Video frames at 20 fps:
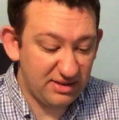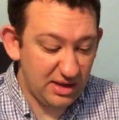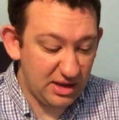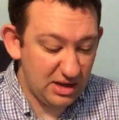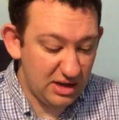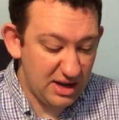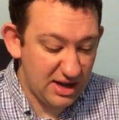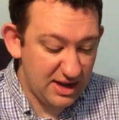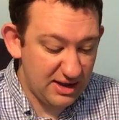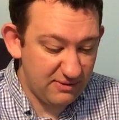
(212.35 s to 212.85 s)

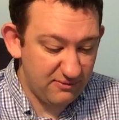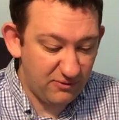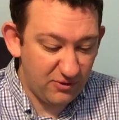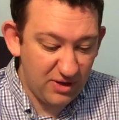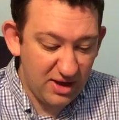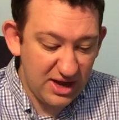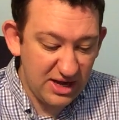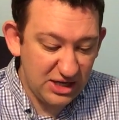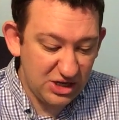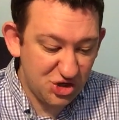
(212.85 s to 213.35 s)
And
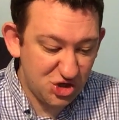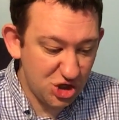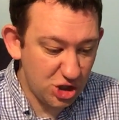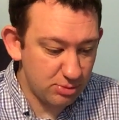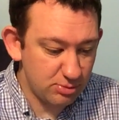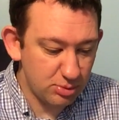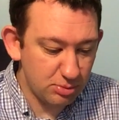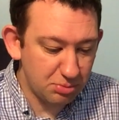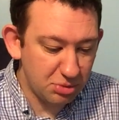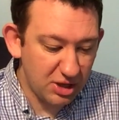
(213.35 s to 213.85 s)
for any
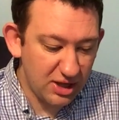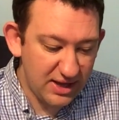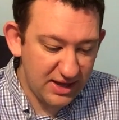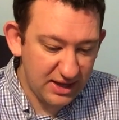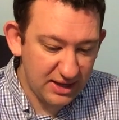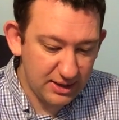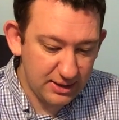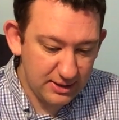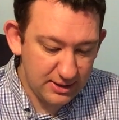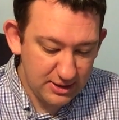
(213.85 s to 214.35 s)
German
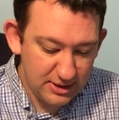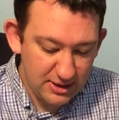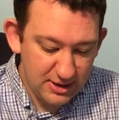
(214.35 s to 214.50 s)
player,